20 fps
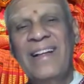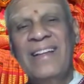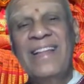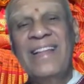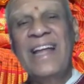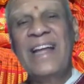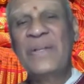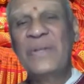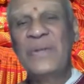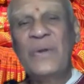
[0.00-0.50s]

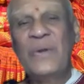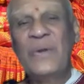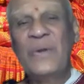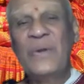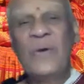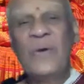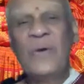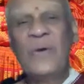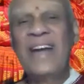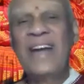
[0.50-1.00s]
There is no
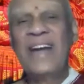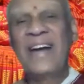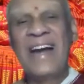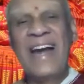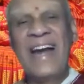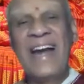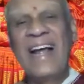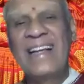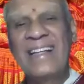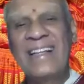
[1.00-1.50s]
need of a
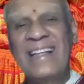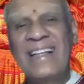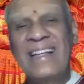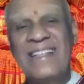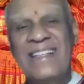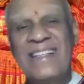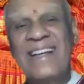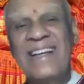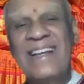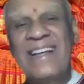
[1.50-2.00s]
class
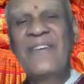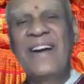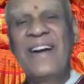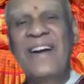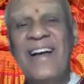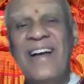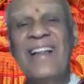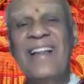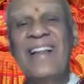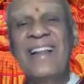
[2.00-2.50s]
If at
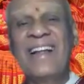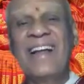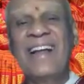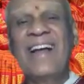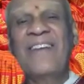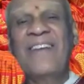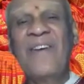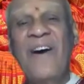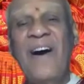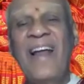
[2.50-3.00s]
all,
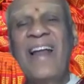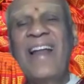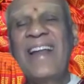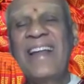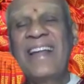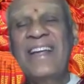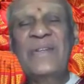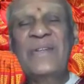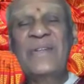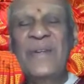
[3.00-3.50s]
if all are
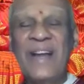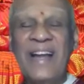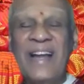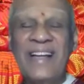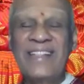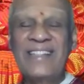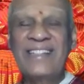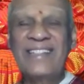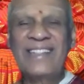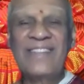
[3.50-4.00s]

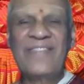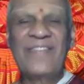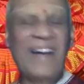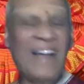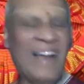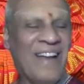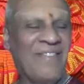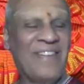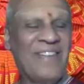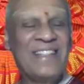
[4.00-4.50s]
Ishwaras, if
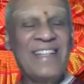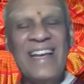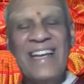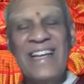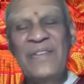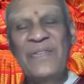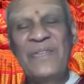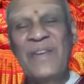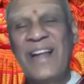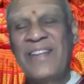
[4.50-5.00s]
all of us are
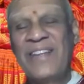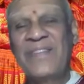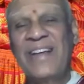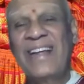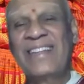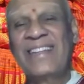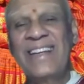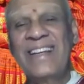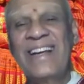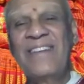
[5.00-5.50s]
Ishwaras,
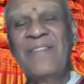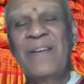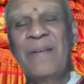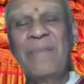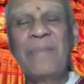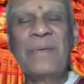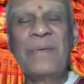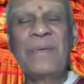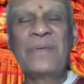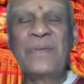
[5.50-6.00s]
where is the need for
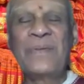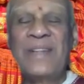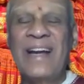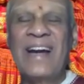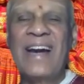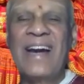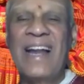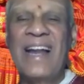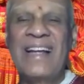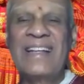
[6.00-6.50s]
Brahma
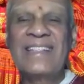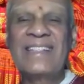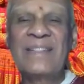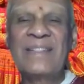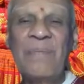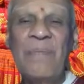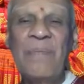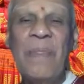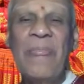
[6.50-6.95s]
Sutra class?